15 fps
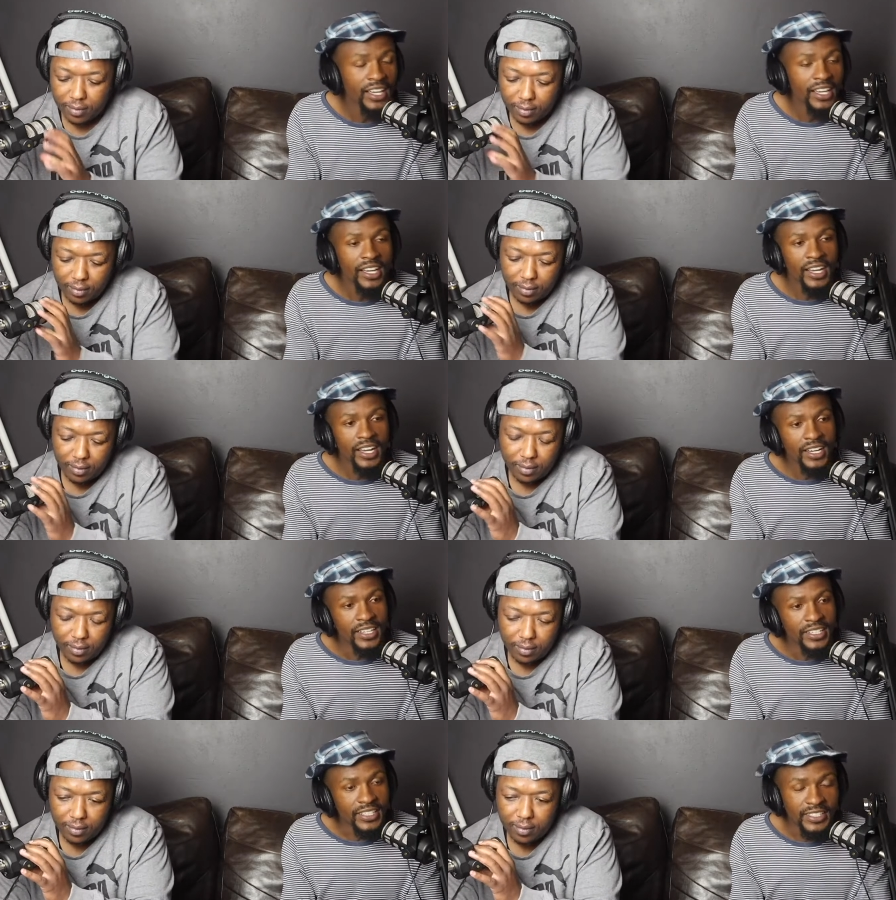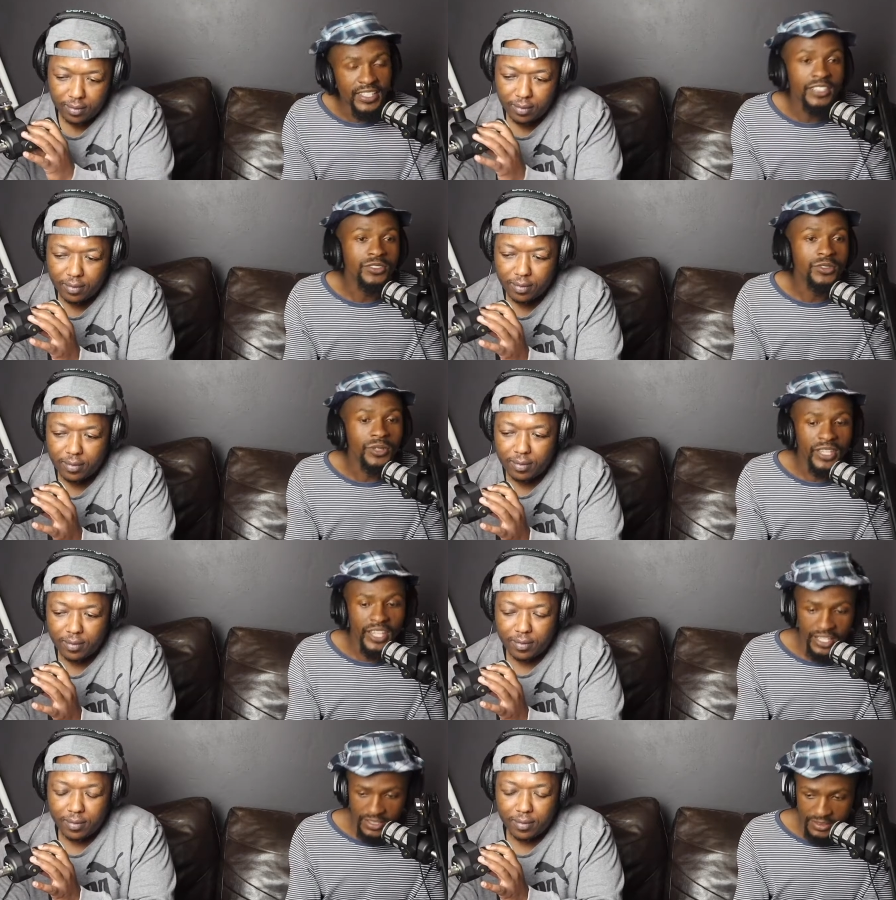Speaker 1: Mm. Mm. He said it's
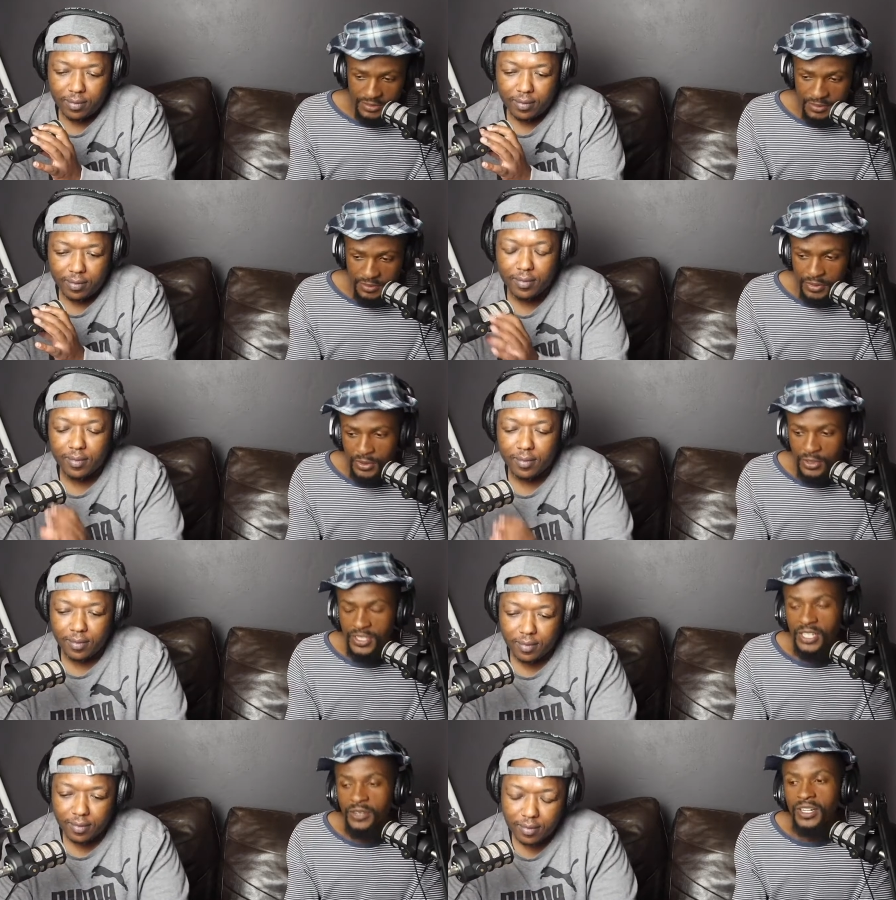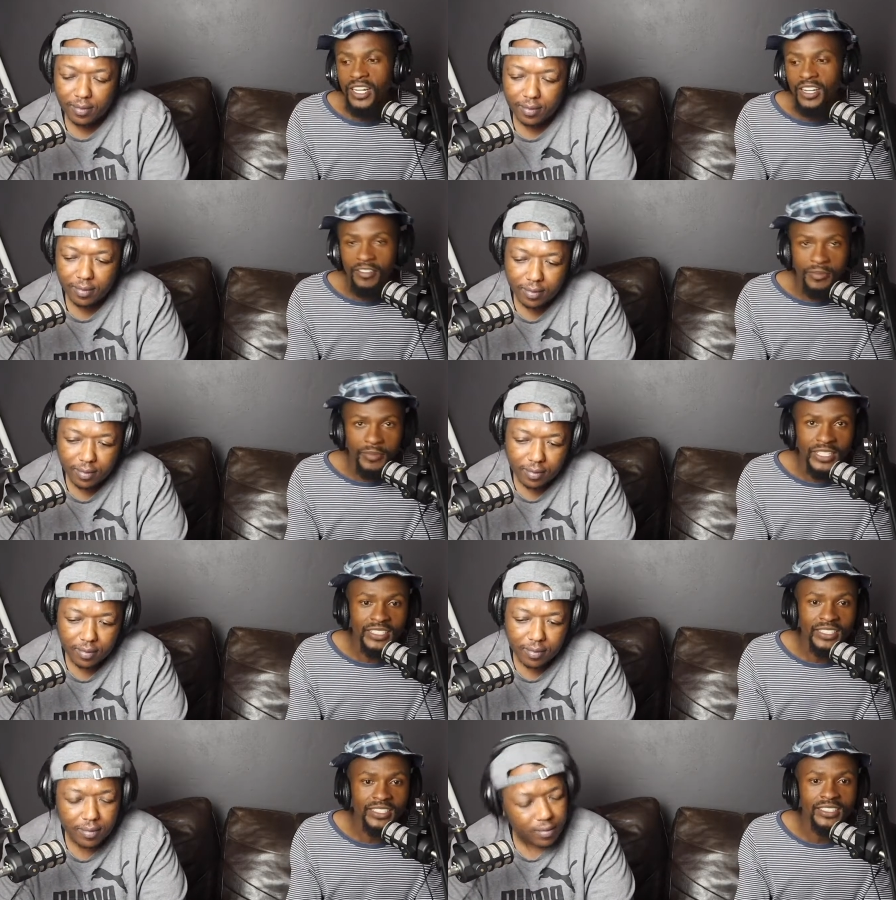okay mm. because our
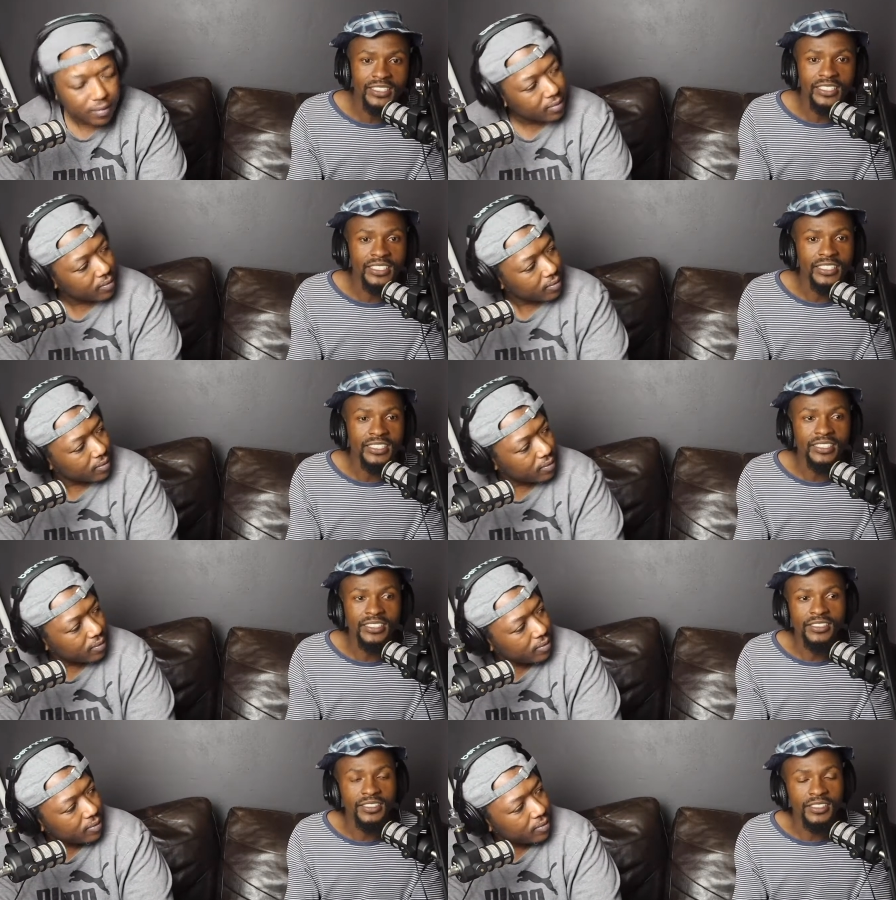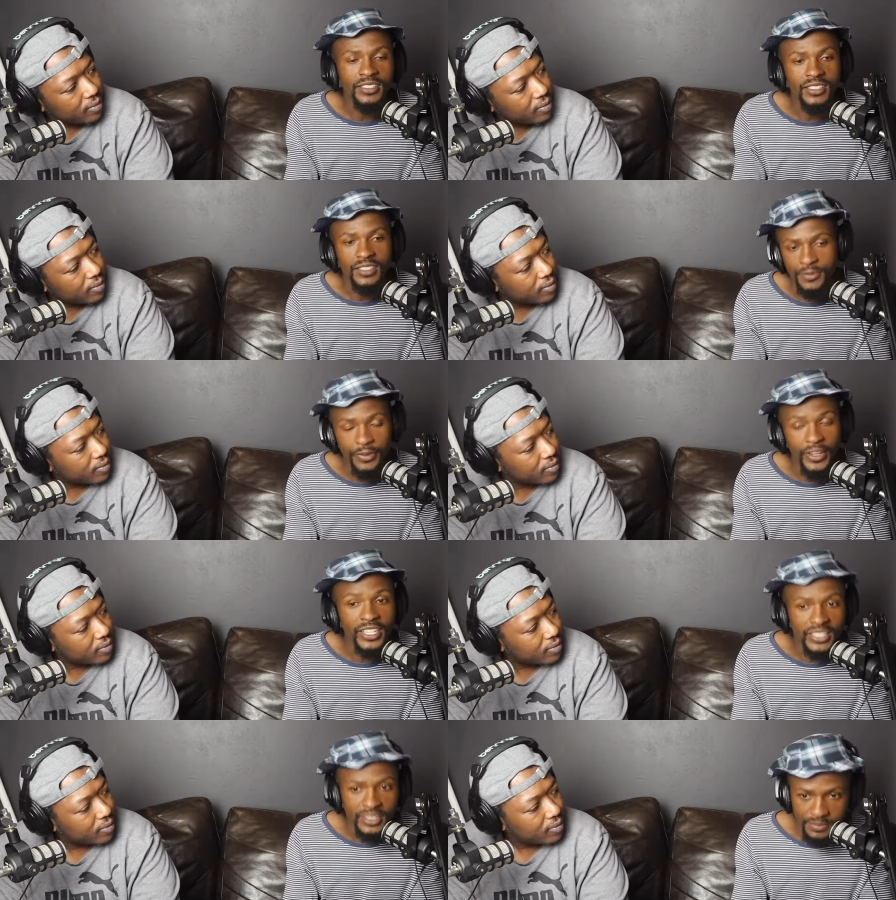government is it, it
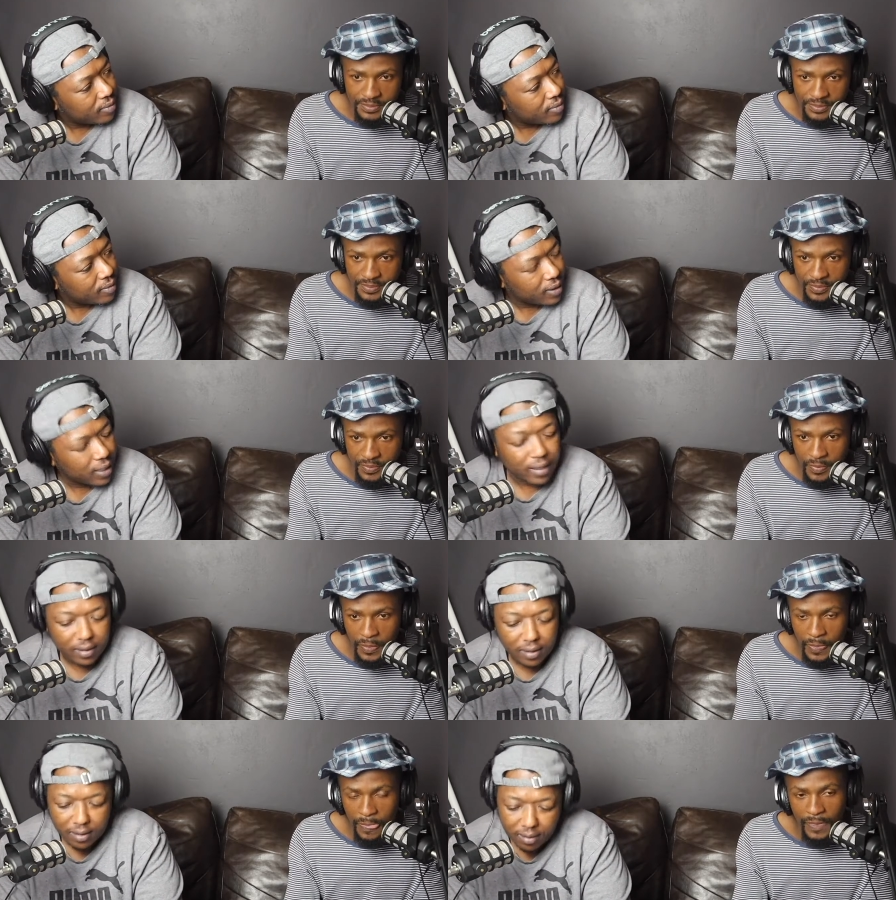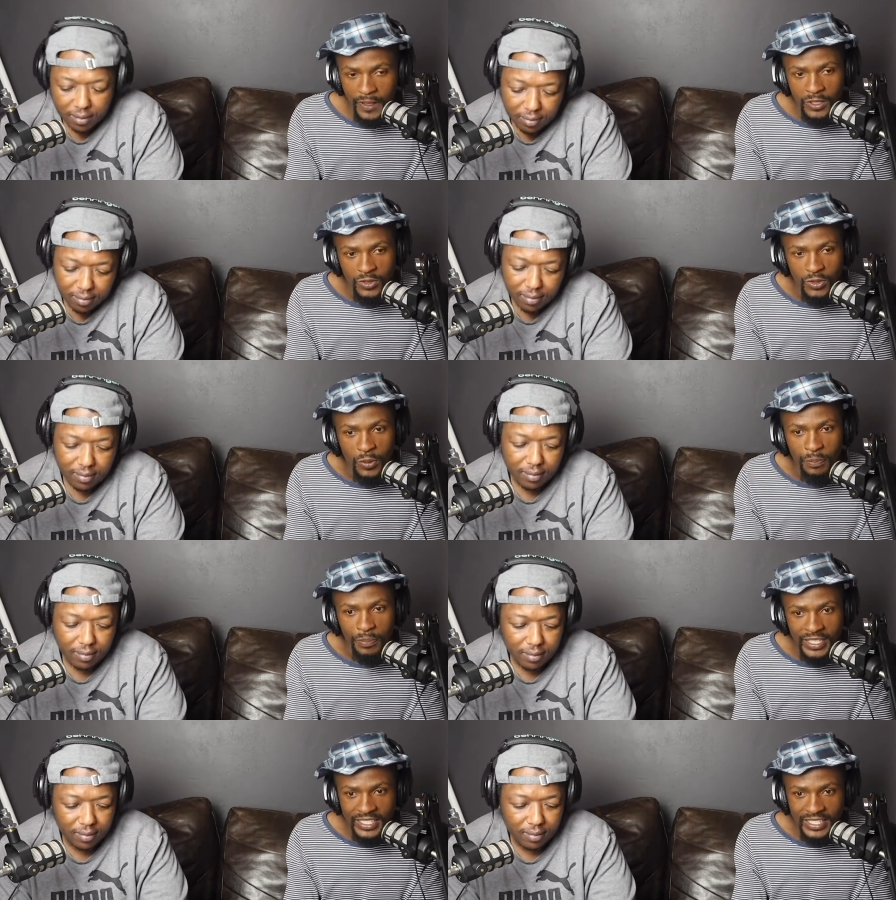failed them. Yes. So
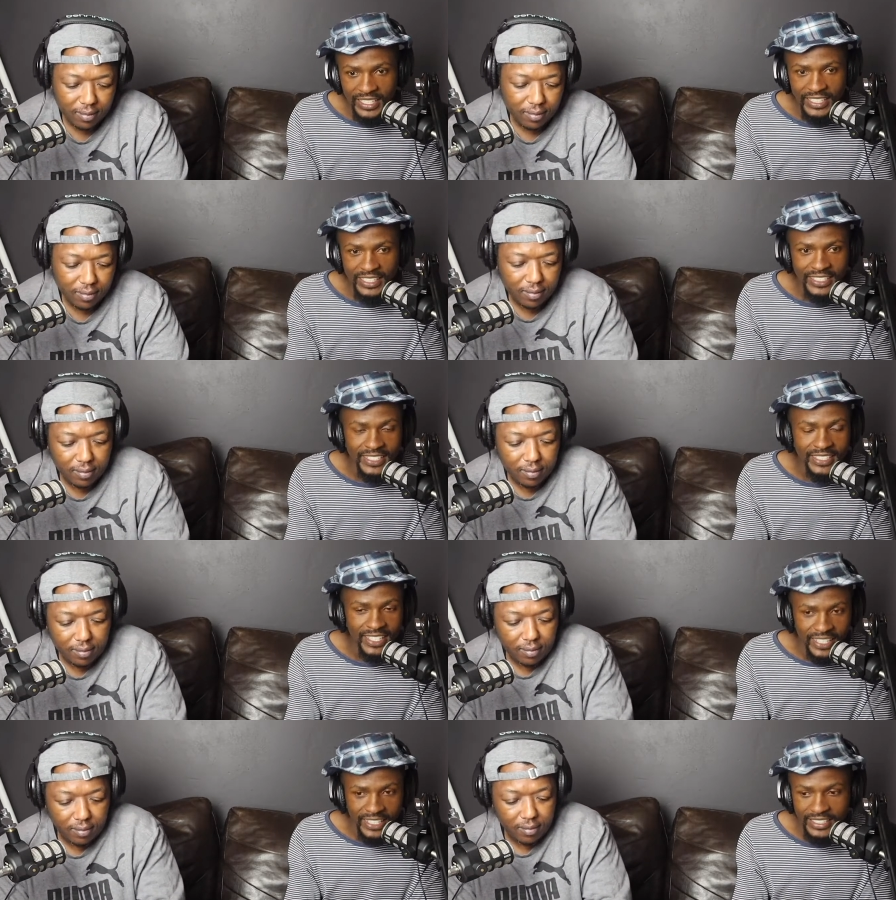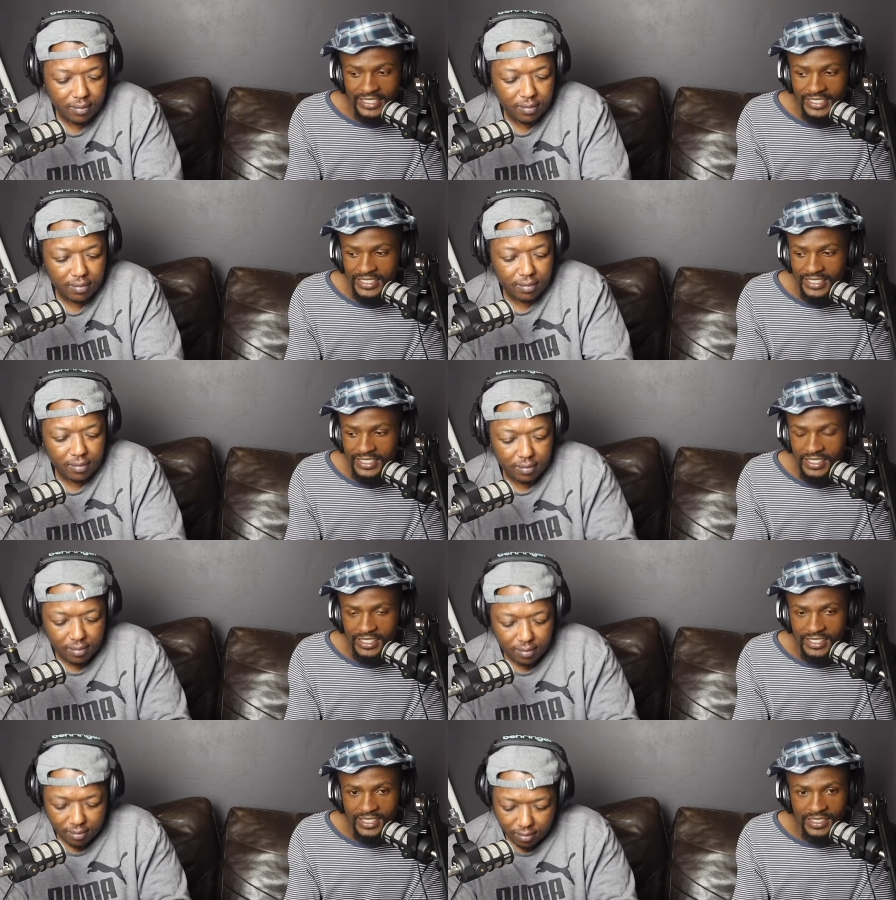basically, he said
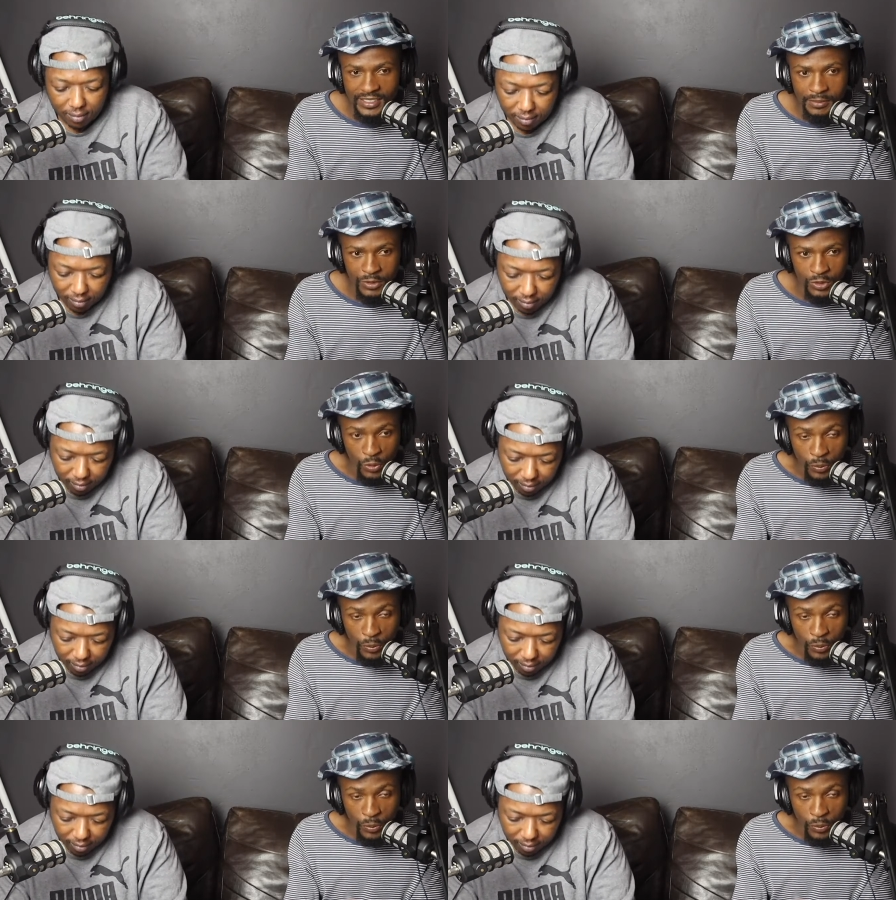to